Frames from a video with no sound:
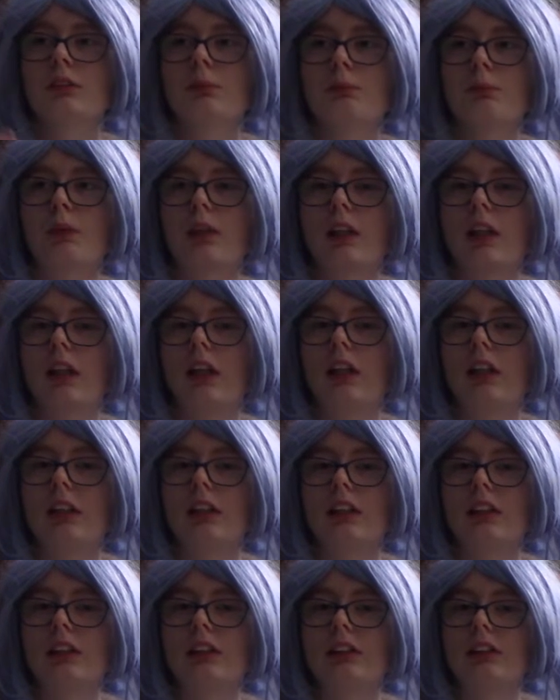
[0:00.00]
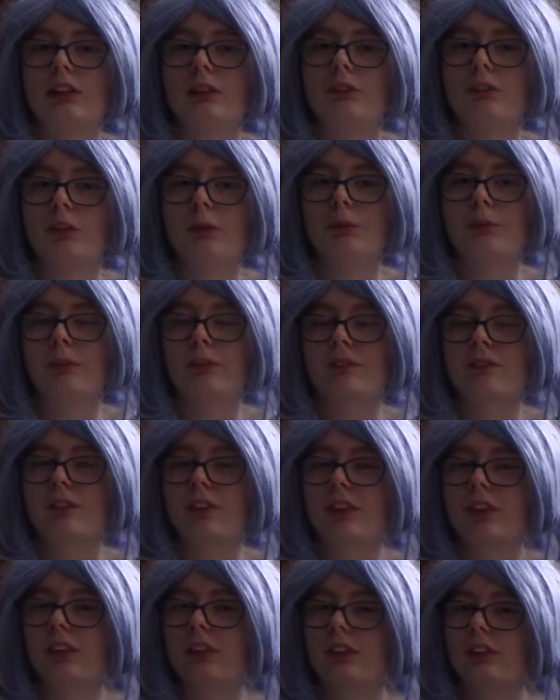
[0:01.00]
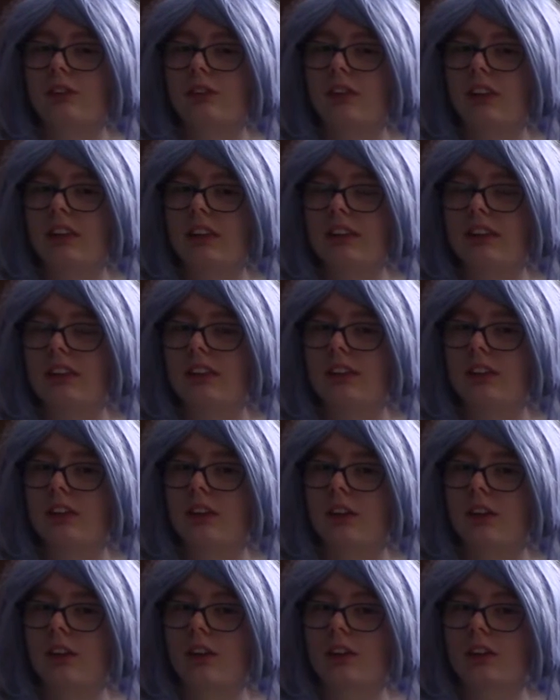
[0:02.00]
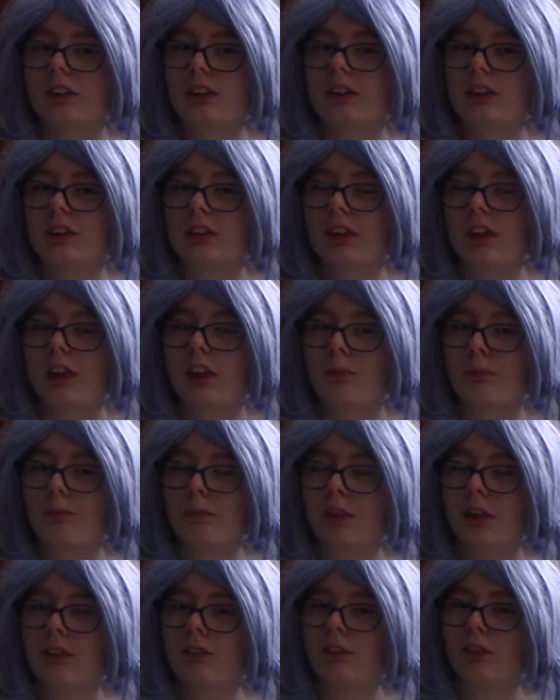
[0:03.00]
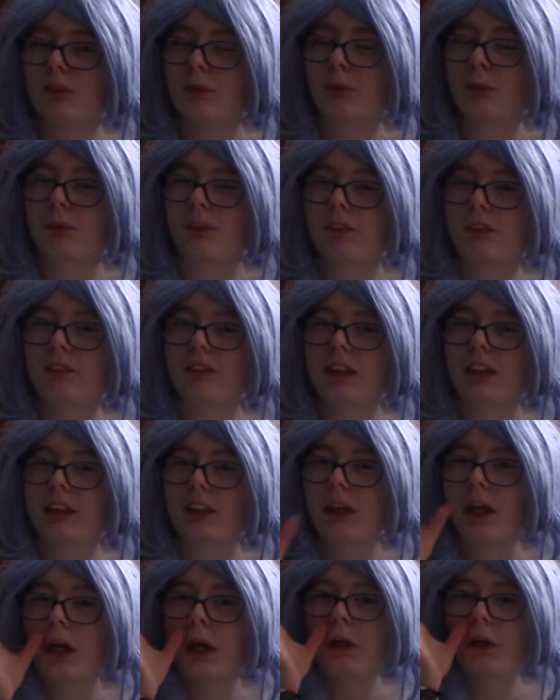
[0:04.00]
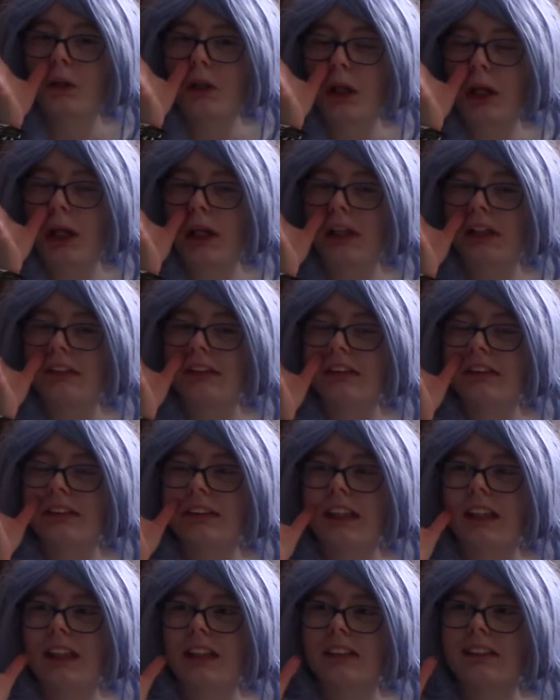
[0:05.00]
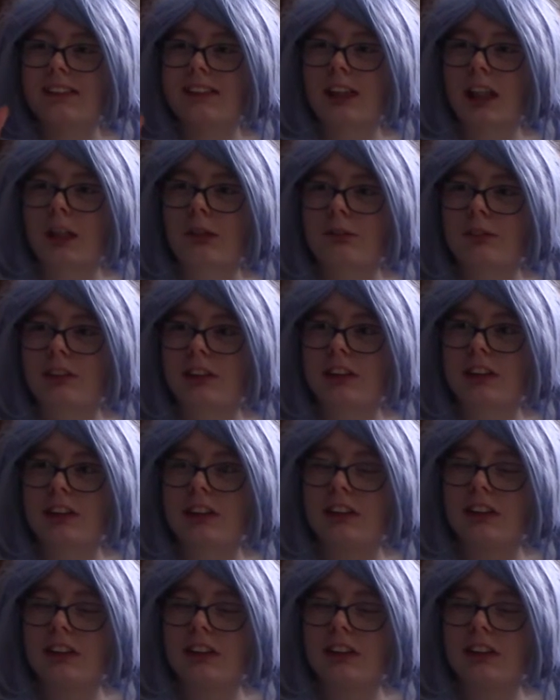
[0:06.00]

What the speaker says: because if you prefer to write if you prefer writing your outlines and chapters,